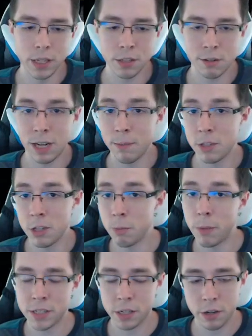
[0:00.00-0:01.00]
screams you
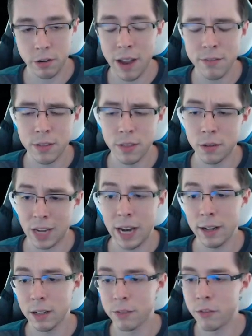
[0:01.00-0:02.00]
must craft. The
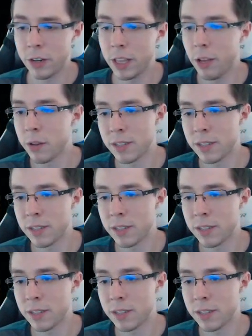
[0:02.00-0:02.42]
title of the video